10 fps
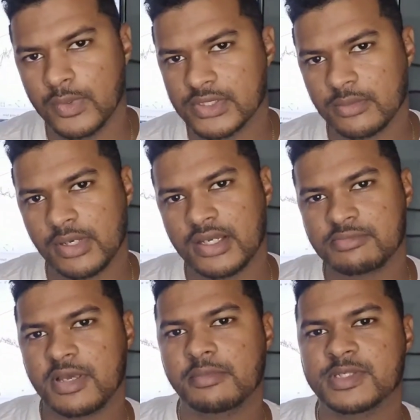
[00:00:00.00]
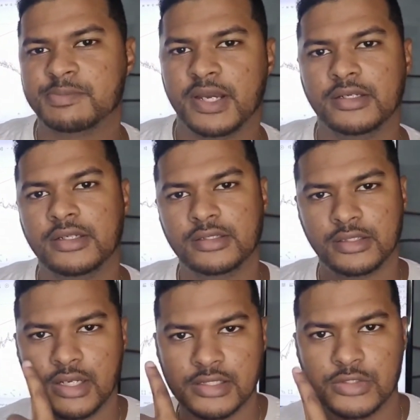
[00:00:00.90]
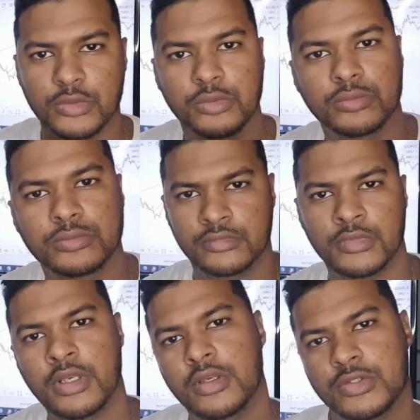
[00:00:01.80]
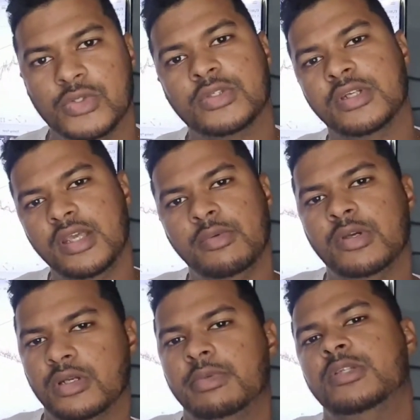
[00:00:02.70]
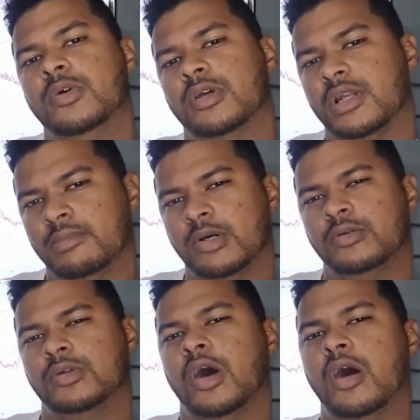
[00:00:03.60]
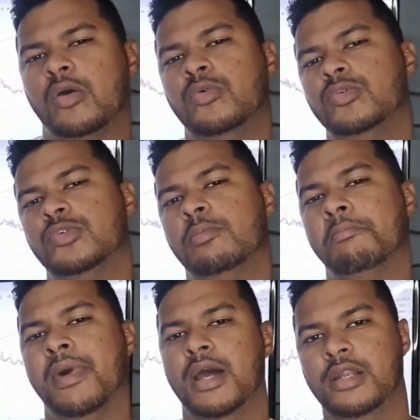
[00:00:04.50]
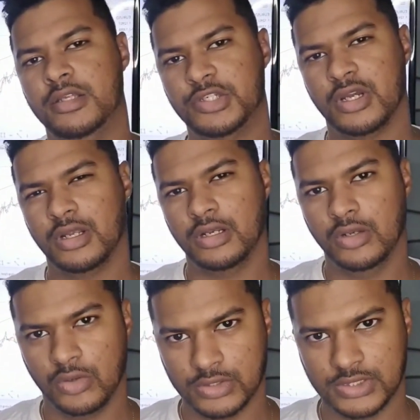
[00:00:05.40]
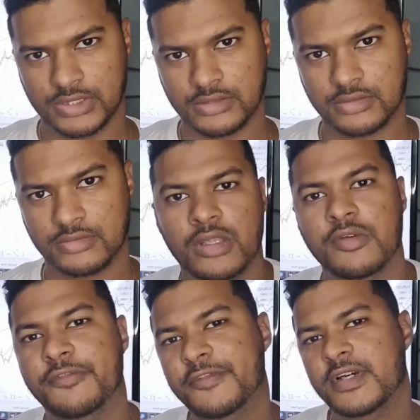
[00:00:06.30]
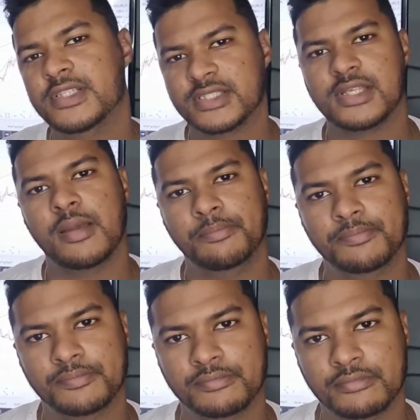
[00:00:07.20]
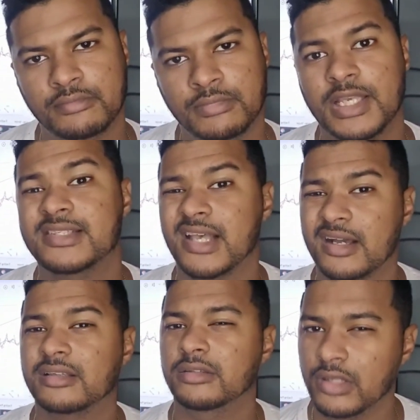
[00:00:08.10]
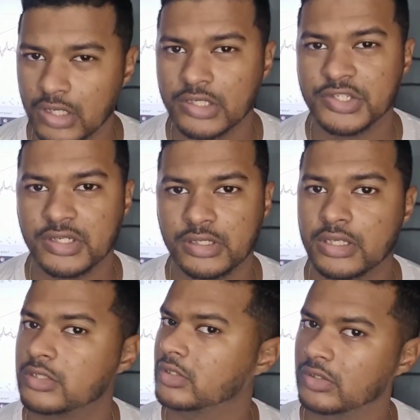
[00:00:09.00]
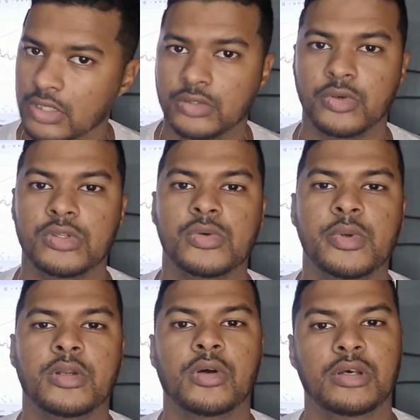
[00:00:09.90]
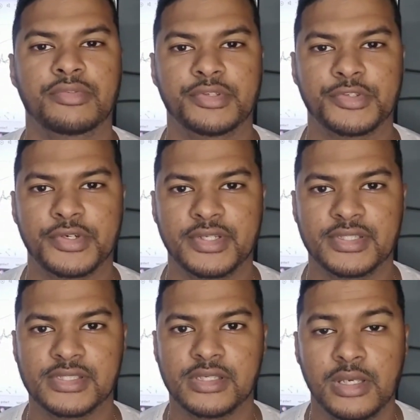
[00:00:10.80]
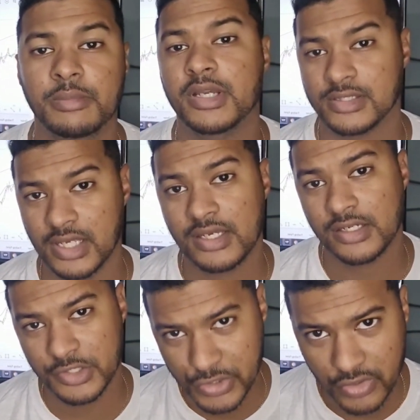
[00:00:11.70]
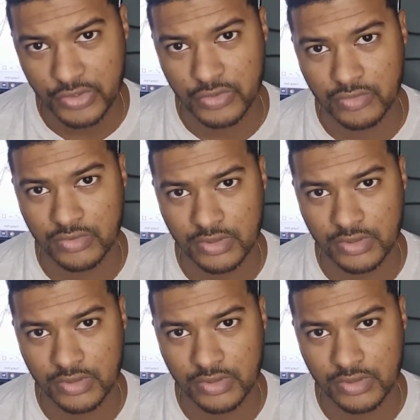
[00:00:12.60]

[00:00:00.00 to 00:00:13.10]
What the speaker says: What's up guys, my name is Brandon, let's go. So today we're going to be talking about how to manage a loss. The first step is acknowledging that you're not going to win all of your trades, because I can assure you,